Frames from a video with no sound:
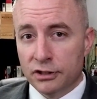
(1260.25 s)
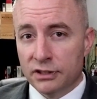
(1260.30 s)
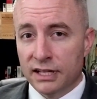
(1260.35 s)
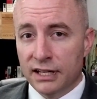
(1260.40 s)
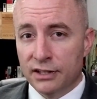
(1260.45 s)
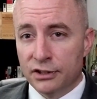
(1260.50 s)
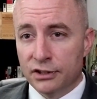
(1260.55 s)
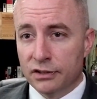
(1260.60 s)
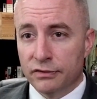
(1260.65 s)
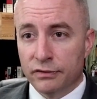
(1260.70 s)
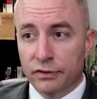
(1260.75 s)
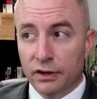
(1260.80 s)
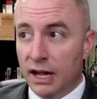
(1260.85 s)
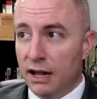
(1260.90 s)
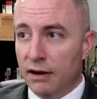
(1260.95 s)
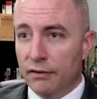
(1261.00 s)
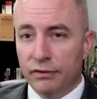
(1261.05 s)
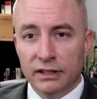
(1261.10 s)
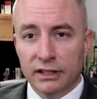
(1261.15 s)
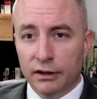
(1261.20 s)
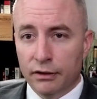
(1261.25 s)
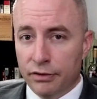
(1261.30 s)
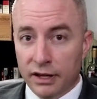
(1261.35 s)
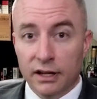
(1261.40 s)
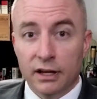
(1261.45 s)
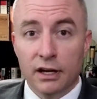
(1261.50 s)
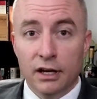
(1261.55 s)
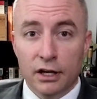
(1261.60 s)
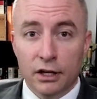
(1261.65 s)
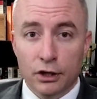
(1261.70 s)
answered for every little thing,
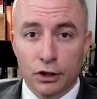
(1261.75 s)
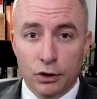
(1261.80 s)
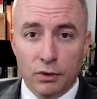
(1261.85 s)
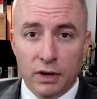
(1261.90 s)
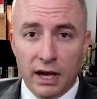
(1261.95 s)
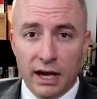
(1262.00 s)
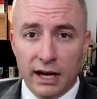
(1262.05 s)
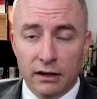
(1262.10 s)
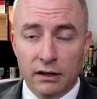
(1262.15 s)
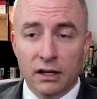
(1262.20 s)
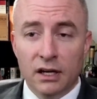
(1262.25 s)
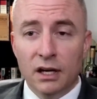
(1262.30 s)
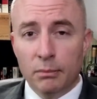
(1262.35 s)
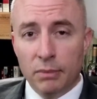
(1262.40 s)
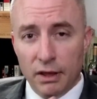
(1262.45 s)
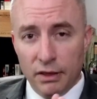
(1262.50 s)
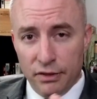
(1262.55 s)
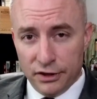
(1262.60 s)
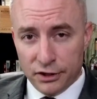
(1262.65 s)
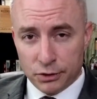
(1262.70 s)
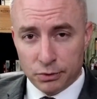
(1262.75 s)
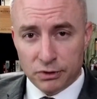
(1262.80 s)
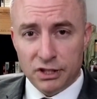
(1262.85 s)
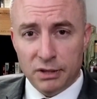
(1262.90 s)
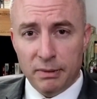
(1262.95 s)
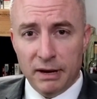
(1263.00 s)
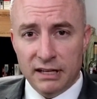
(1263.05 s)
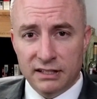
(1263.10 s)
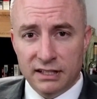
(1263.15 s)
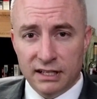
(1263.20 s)
you can. But this was the
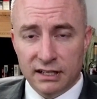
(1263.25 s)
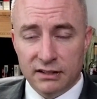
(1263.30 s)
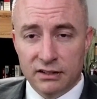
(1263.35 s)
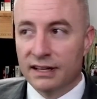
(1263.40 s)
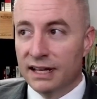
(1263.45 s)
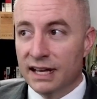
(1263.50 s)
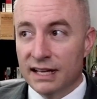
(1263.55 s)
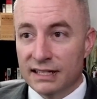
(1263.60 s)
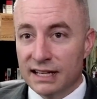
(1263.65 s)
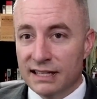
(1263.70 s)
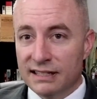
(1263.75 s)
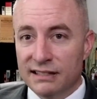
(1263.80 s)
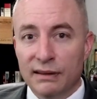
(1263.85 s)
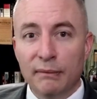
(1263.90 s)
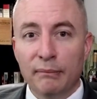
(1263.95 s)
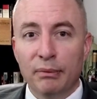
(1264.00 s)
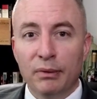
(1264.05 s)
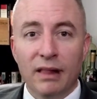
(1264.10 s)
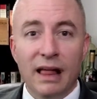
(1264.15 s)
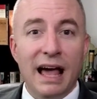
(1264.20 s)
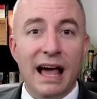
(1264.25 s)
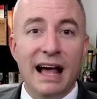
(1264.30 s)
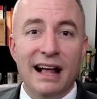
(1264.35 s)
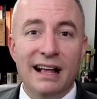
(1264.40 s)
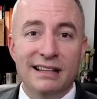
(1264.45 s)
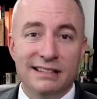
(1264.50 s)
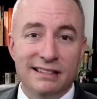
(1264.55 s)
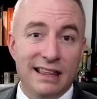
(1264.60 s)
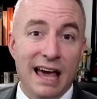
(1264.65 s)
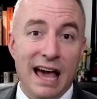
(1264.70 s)
basics. It's as simple
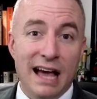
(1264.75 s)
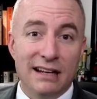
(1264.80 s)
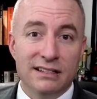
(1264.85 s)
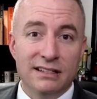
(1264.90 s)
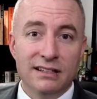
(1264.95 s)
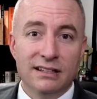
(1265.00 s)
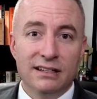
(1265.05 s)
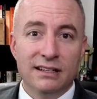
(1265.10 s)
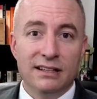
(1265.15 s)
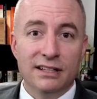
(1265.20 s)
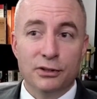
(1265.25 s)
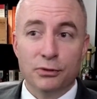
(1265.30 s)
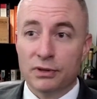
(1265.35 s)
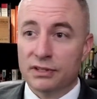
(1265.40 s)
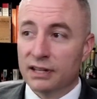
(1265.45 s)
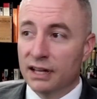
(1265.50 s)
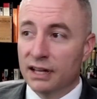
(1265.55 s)
as that. This was